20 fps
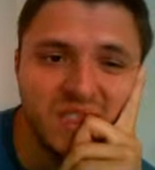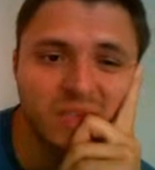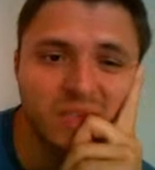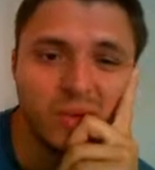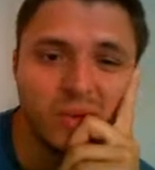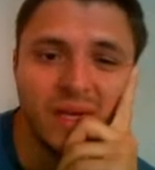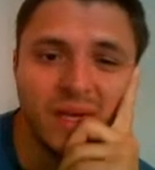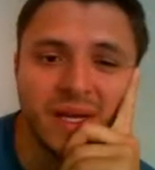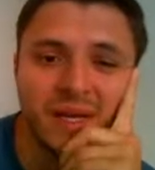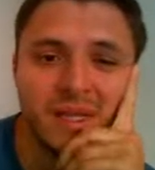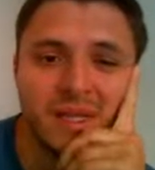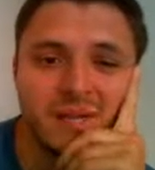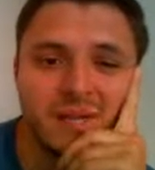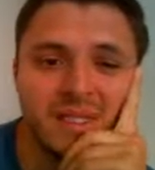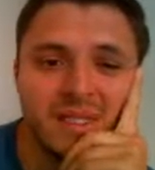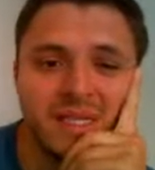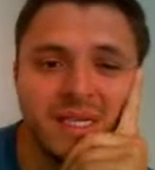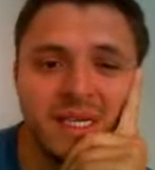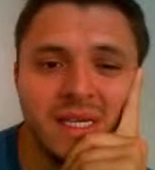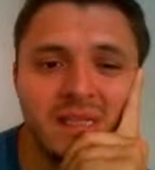Do I care if he
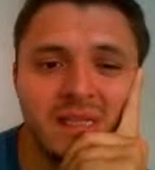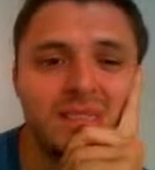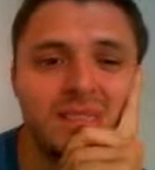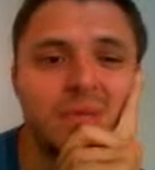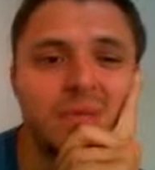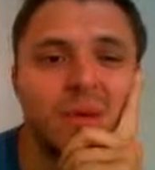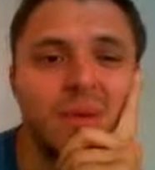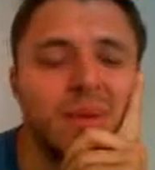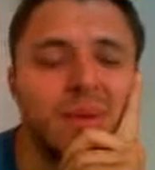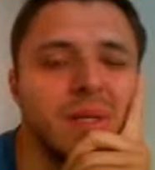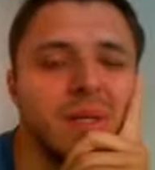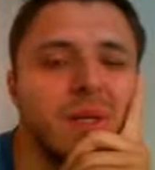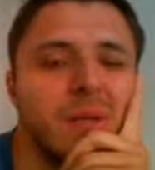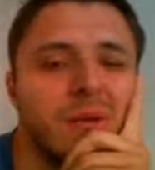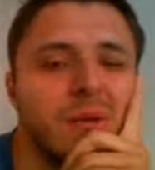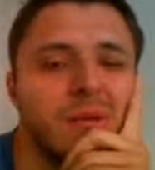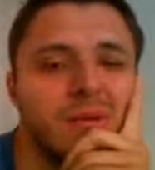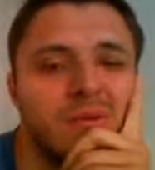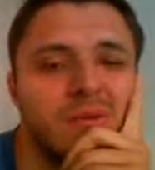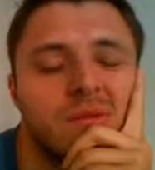takes? Probably not.